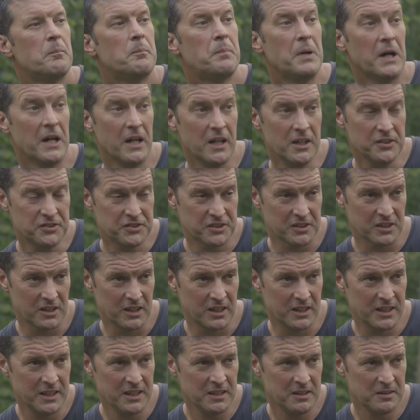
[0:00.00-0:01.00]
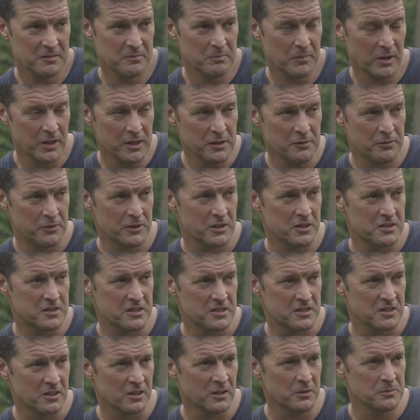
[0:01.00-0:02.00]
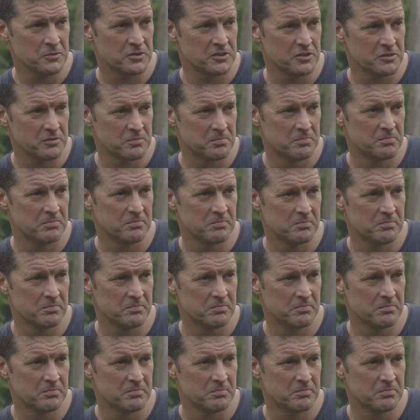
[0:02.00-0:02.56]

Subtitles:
Personally, my affinity to hops is